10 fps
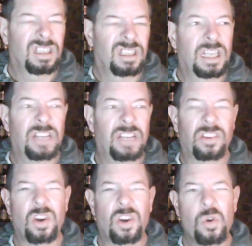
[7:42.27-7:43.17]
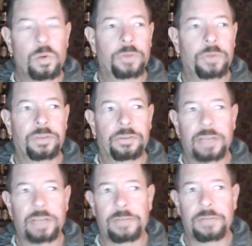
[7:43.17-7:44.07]
And it's a corn whiskey. It's
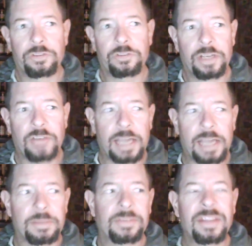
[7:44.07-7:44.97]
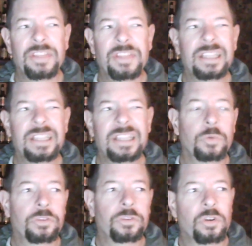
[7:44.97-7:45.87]
kind of a strange item. I said, I think that's
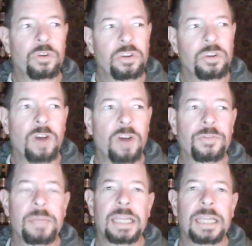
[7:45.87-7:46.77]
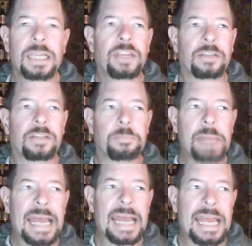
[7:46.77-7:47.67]
what's throwing you off and making you think it's
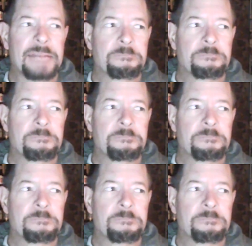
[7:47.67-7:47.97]
bad.